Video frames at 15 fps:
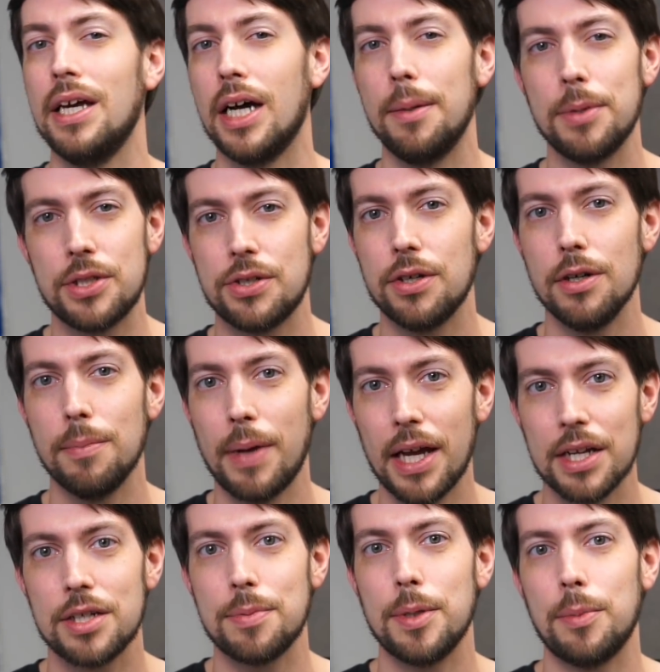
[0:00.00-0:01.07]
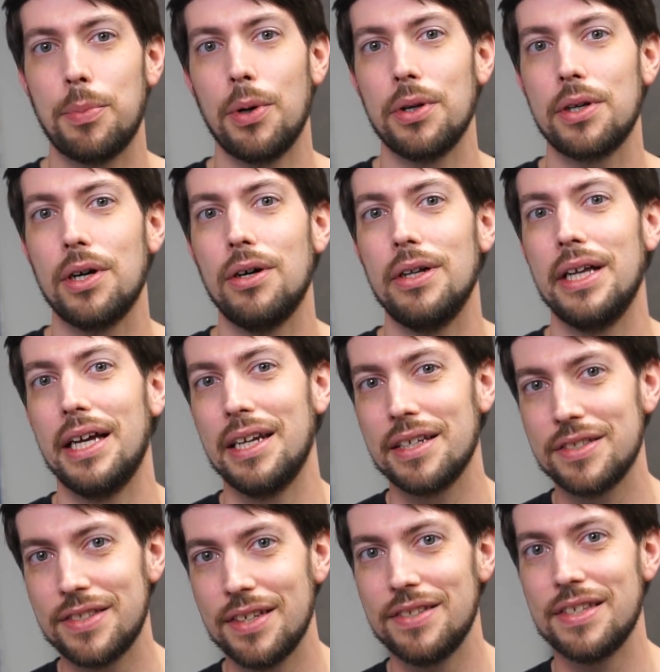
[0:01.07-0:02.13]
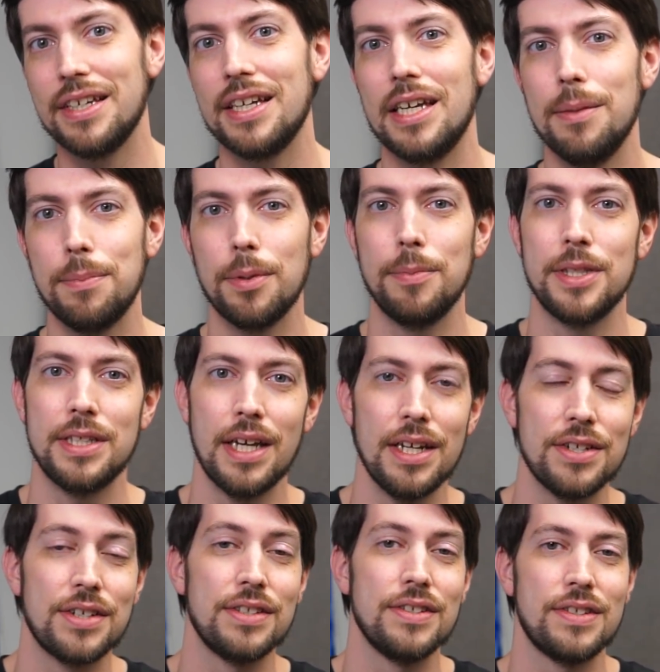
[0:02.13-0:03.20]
a mature management protocol, and existing implementations